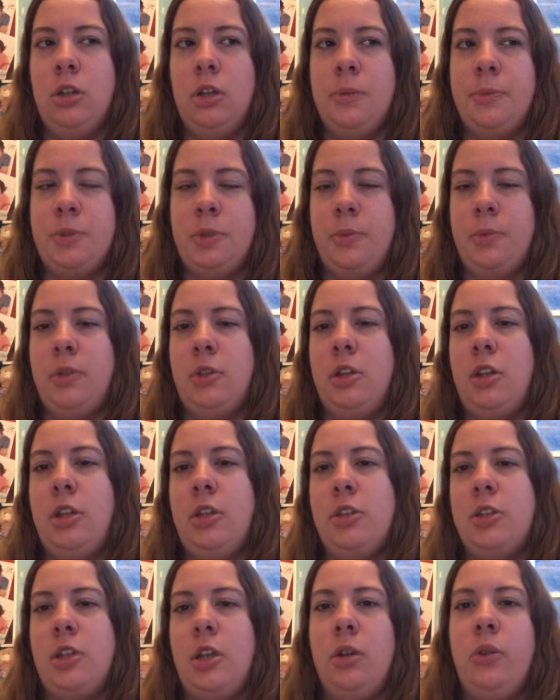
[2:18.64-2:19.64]
some of the
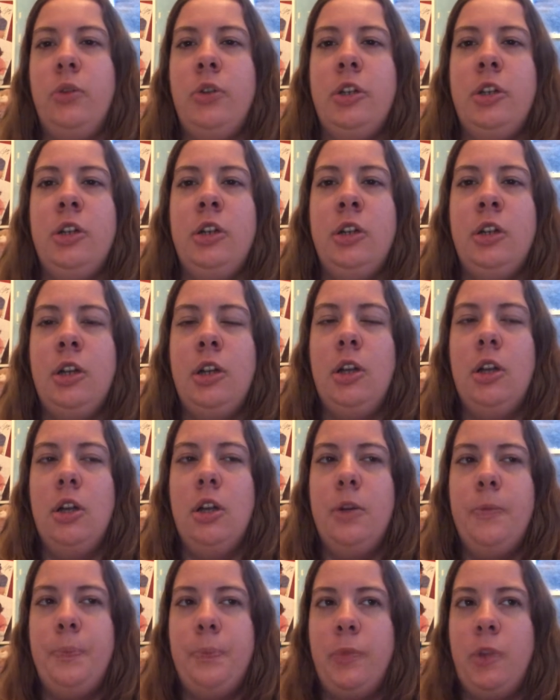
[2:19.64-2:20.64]
colors I ordered
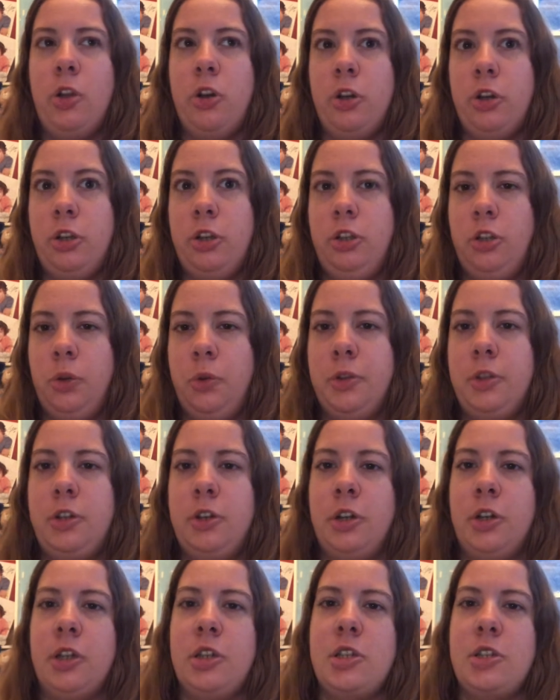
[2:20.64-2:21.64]
are glow in the
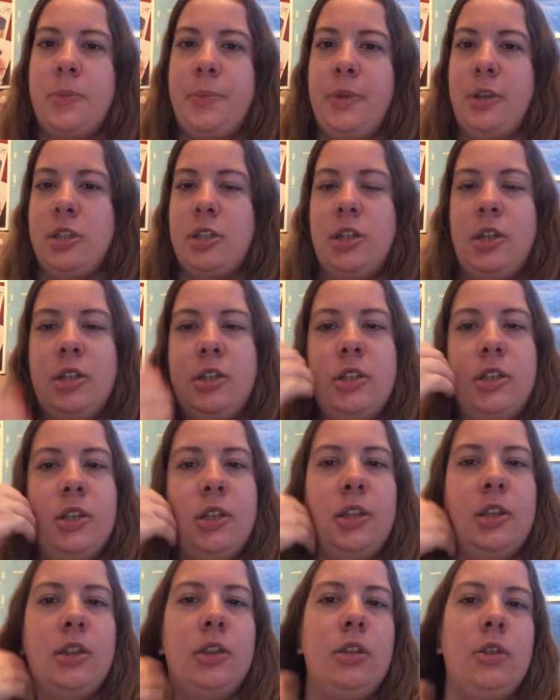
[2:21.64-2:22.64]
dark, so I'm excited to
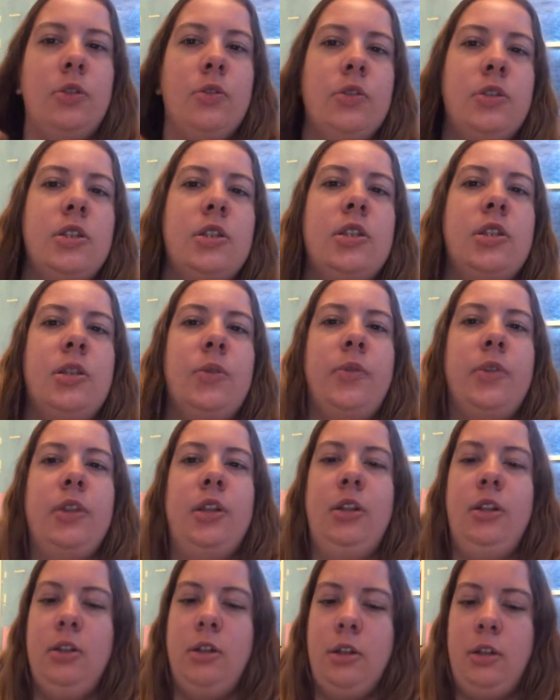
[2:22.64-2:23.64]
get those, see what
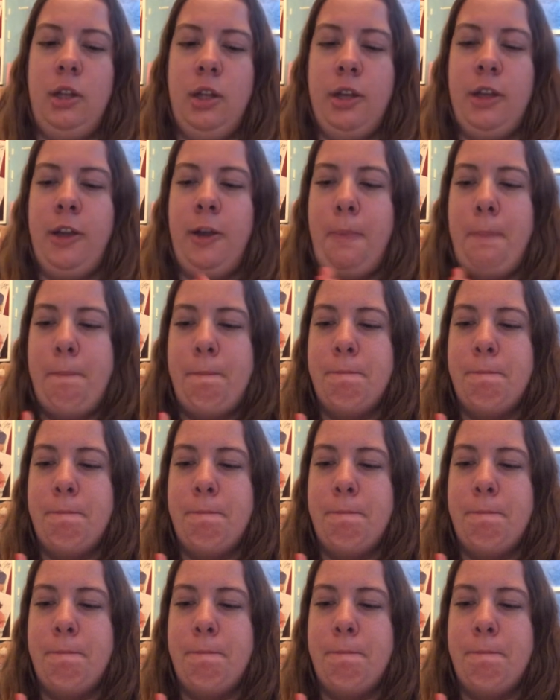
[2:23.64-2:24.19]
they look like.